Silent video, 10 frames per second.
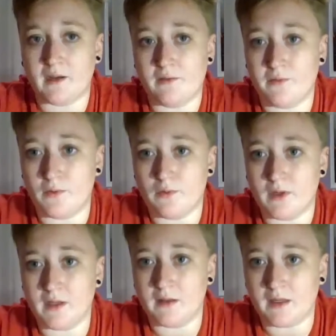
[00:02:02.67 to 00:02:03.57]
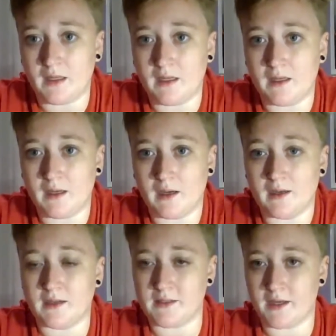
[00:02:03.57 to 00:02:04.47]
food in the
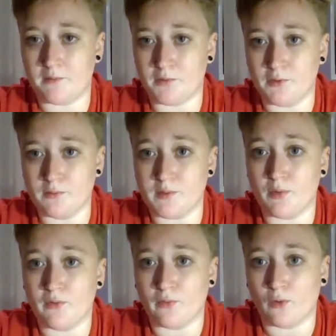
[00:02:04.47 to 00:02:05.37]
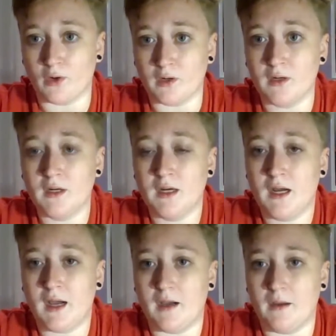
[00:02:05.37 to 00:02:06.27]
exam rooms before
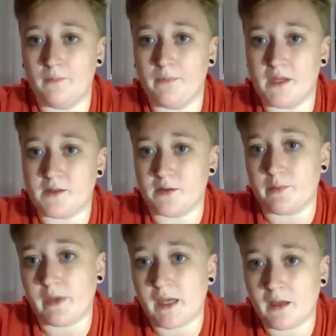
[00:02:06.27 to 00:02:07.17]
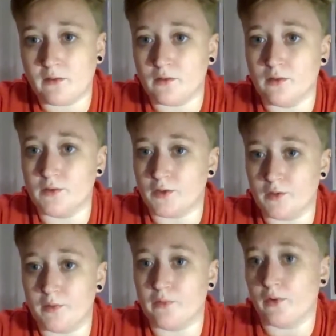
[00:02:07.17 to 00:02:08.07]
they start to be handled or
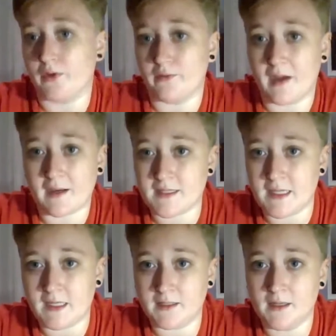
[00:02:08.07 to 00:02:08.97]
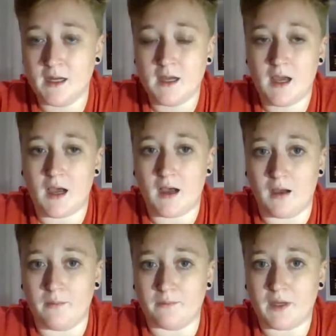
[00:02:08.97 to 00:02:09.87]
before their vaccine
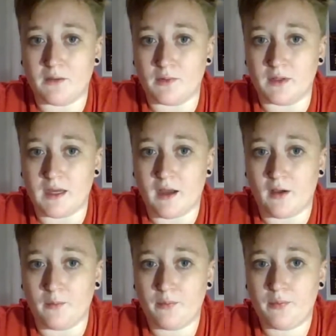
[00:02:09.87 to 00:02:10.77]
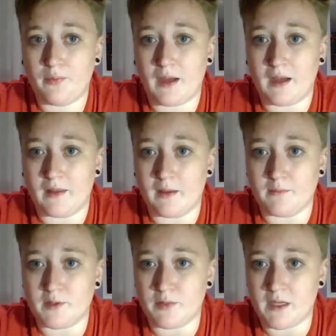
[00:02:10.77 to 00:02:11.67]
can really help them
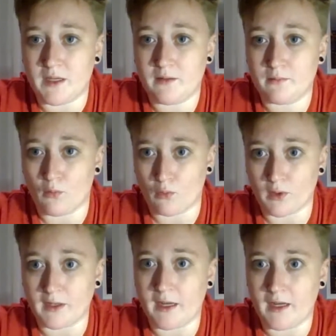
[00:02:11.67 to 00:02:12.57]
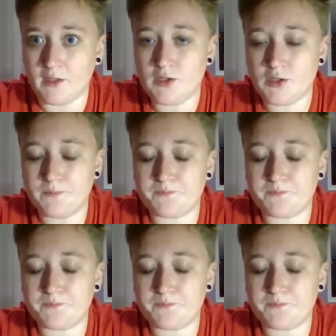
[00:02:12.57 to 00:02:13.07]
to be more engaged.